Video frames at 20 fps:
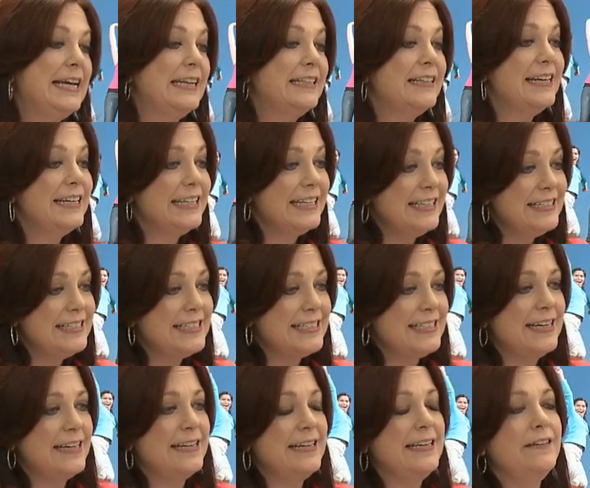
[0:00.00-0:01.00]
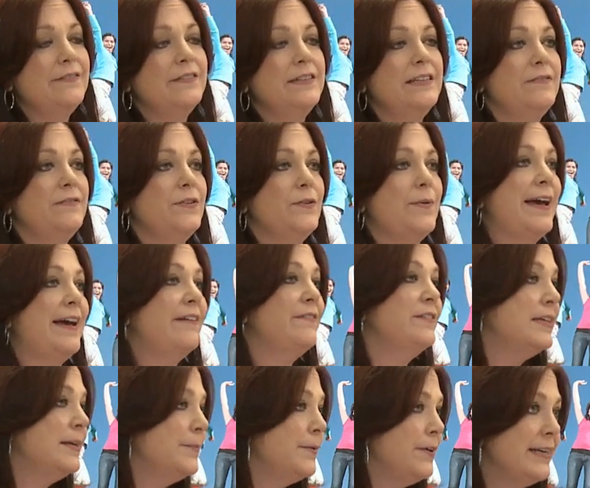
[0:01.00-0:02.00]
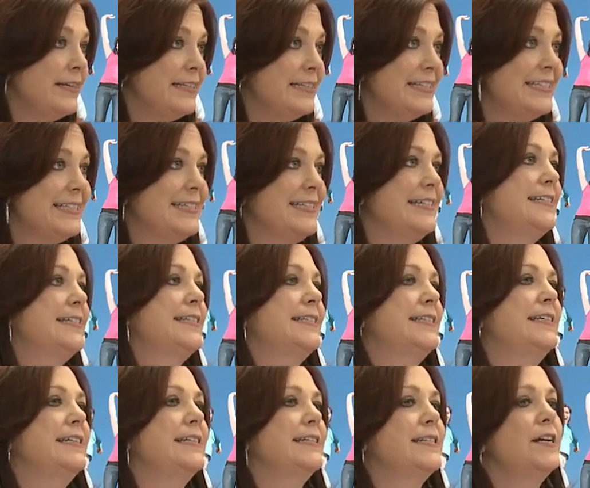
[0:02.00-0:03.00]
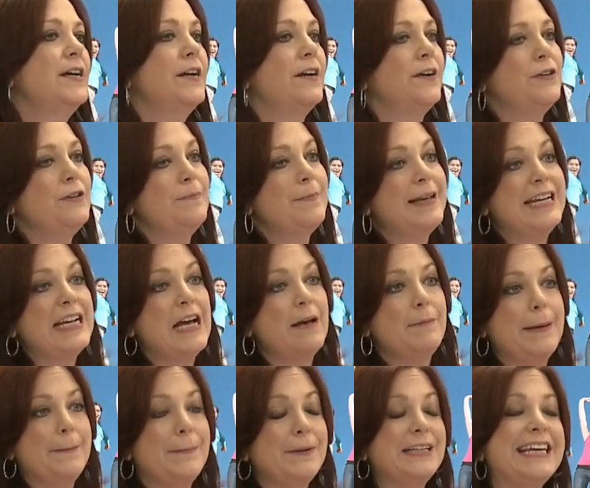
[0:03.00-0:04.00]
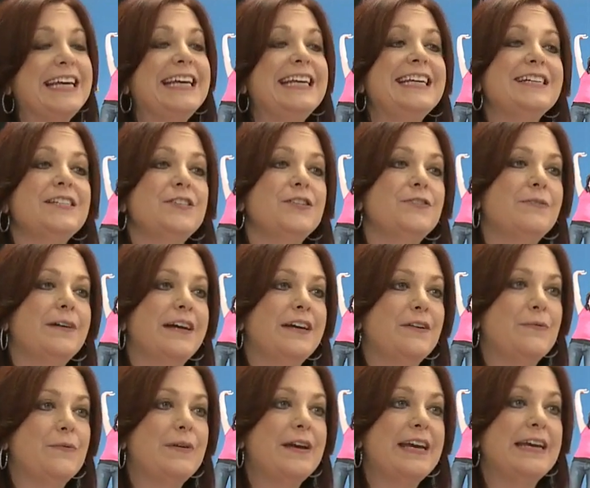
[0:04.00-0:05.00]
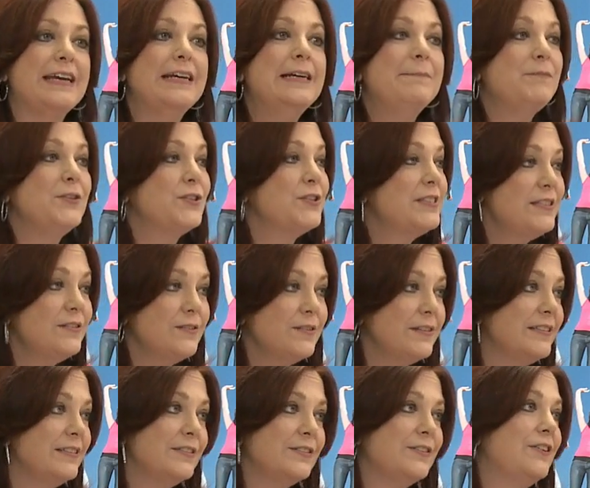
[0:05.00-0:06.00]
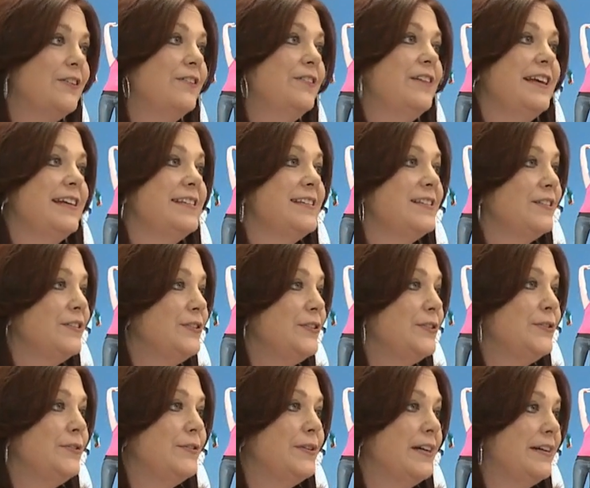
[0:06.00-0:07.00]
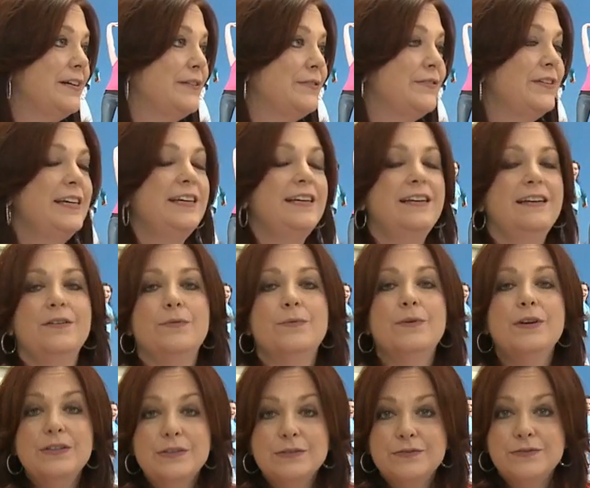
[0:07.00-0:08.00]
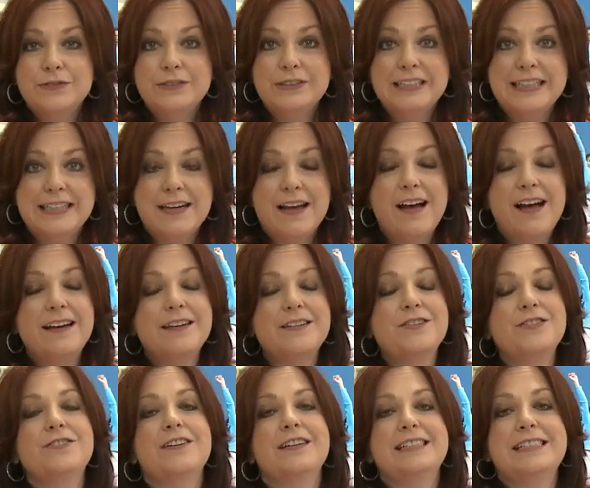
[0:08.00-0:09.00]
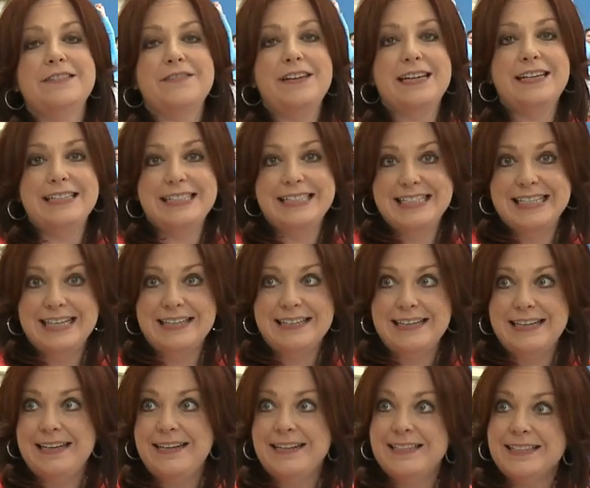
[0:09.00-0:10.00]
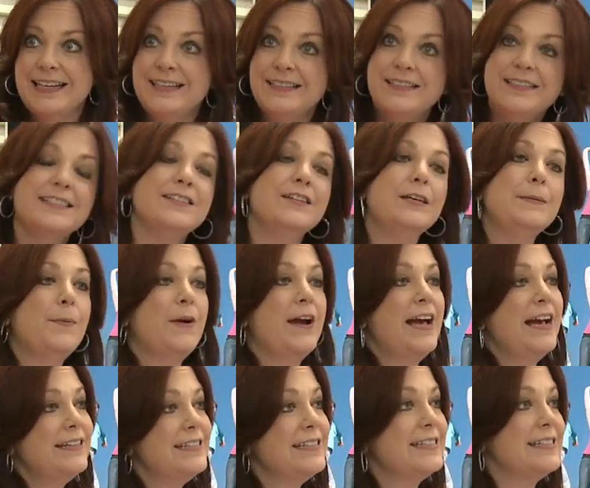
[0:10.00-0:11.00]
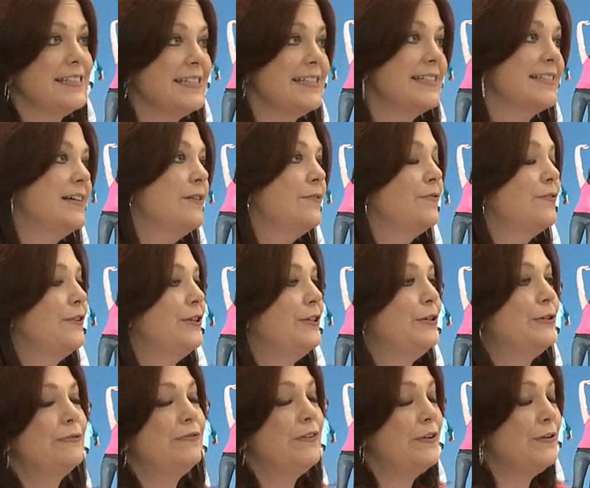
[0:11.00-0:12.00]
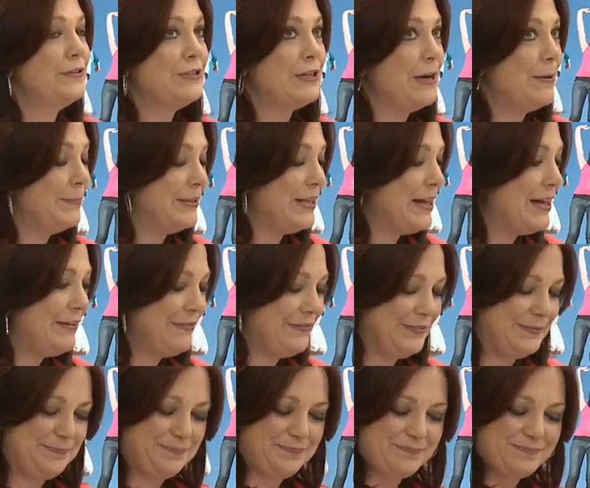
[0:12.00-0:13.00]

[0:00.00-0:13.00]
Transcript: And like Kenna said, even if you haven't upgraded to CS6 or you may not be planning to right away, you're still gonna learn a slew of wonderfully non-destructive editing techniques and just good practices for your Photoshop life.